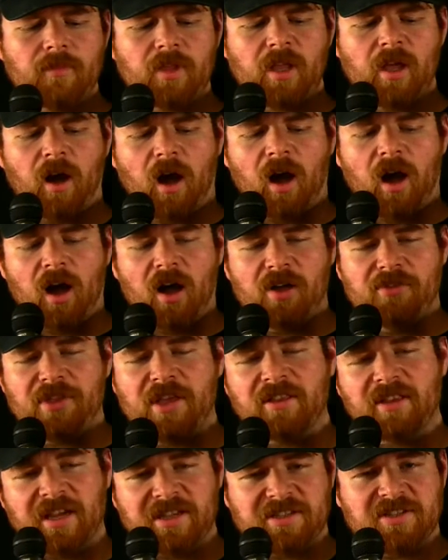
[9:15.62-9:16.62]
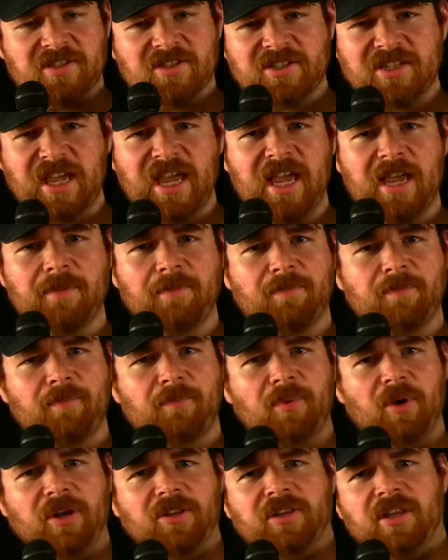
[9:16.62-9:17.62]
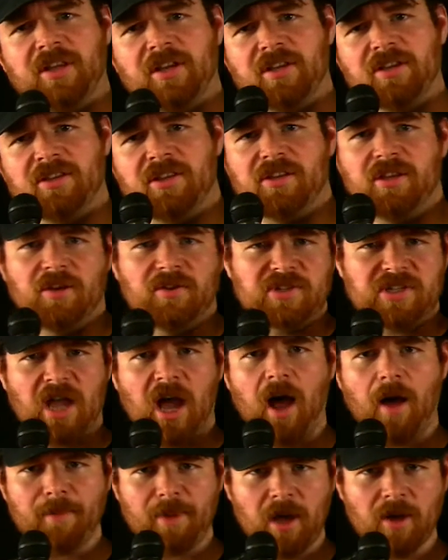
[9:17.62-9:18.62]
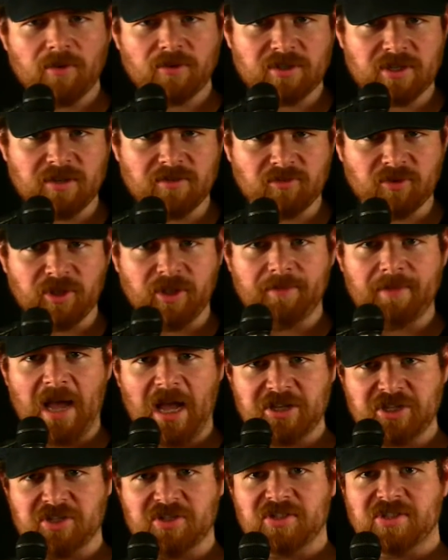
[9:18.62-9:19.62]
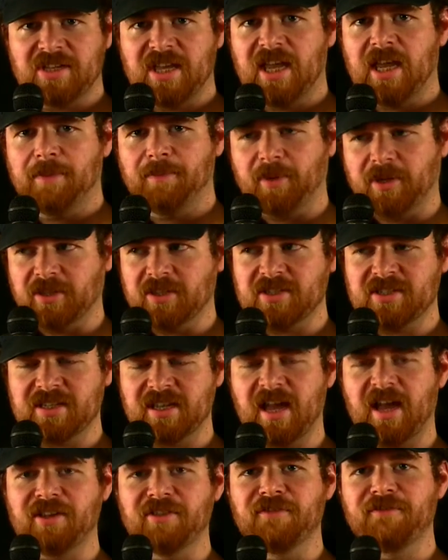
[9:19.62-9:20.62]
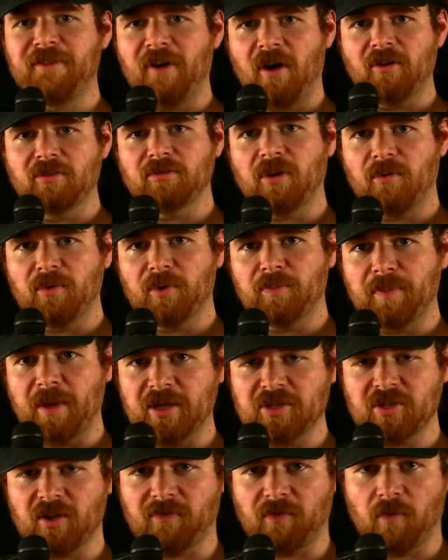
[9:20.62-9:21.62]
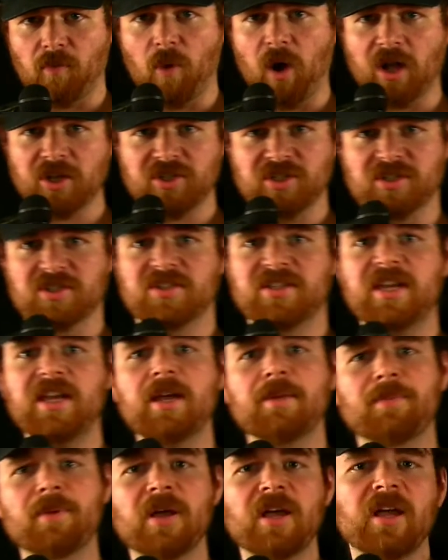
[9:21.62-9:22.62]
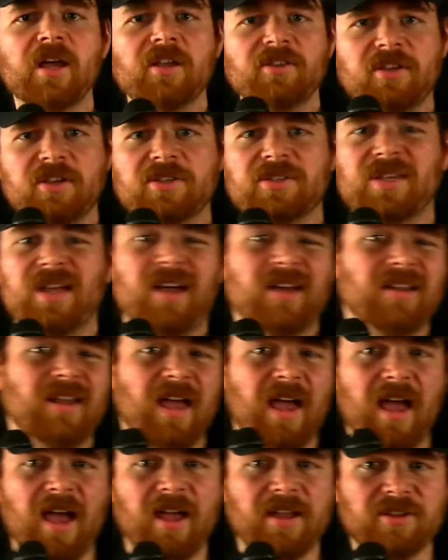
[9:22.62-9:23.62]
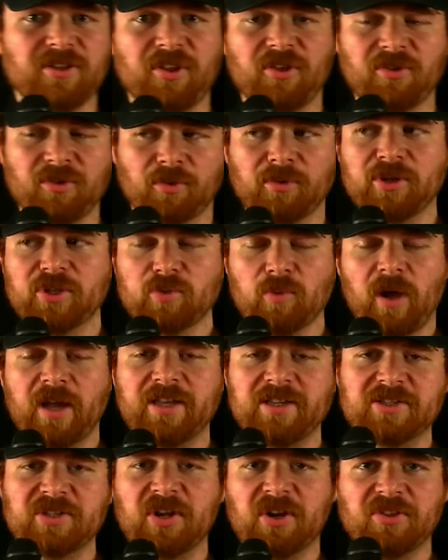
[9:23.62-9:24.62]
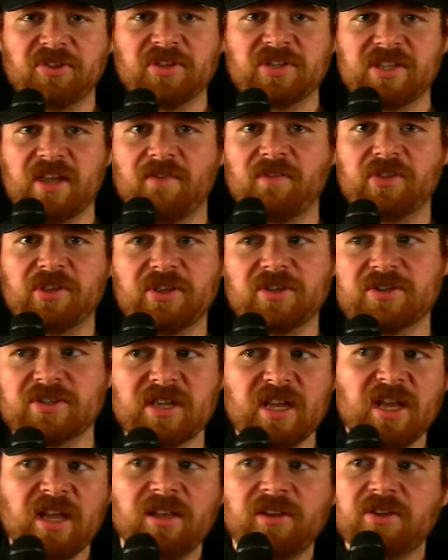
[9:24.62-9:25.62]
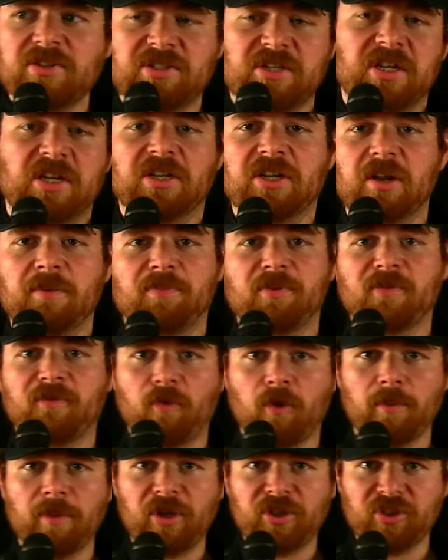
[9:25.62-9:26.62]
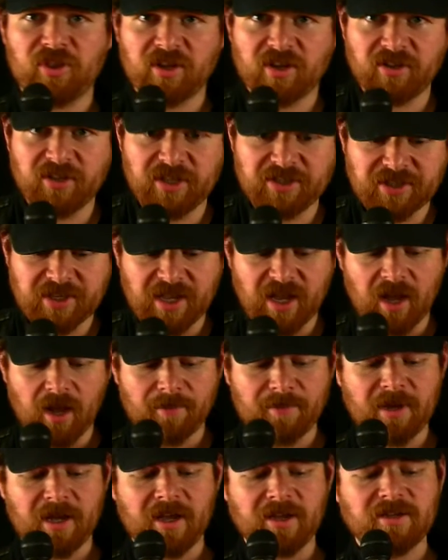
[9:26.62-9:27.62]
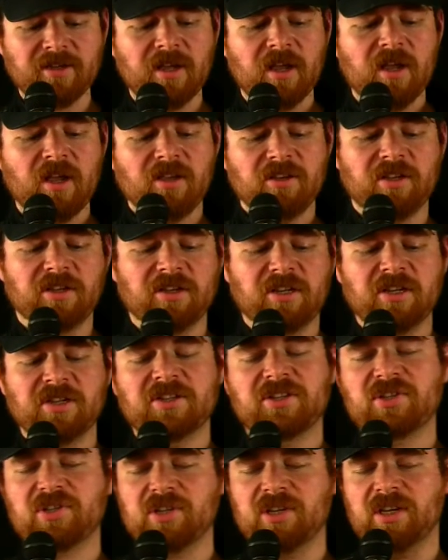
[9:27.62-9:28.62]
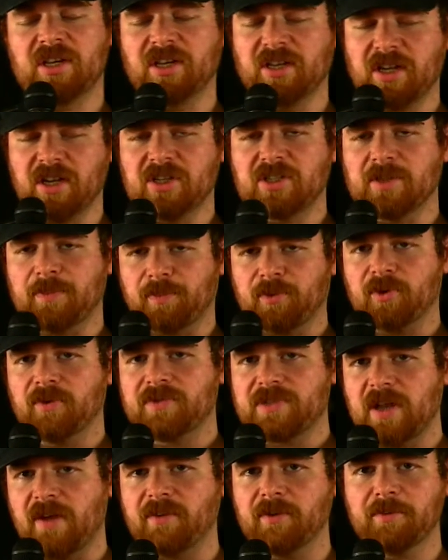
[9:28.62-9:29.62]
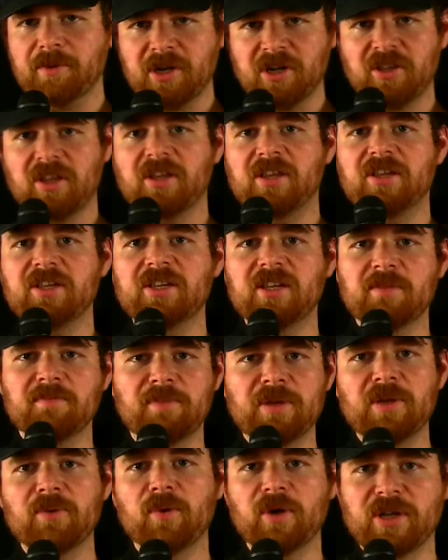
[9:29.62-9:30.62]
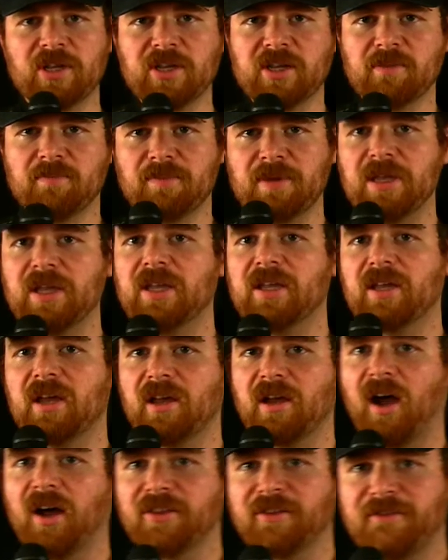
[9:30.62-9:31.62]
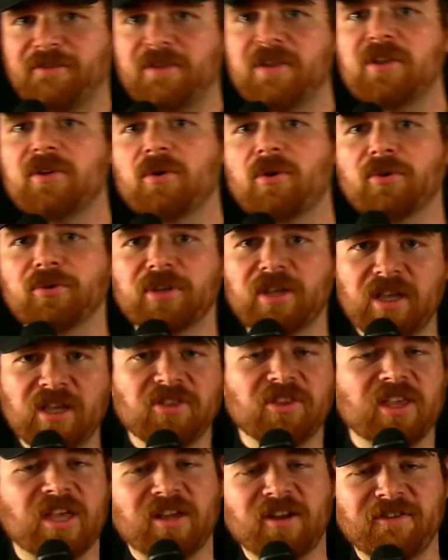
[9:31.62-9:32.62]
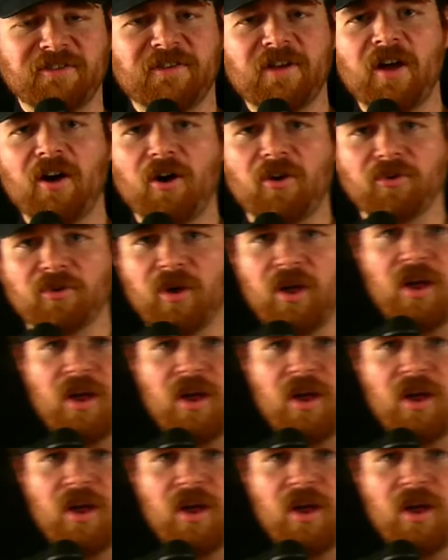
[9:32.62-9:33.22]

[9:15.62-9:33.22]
They liked his tape, but they didn't, his combine didn't really match his tape. This is a guy you fell in love with based off of watching his tape, they said. And the reason why he's there in the 7th is, listen, he didn't perform athletically at the combine. He needs to prove to everybody that he can be what he can be on the field in the NFL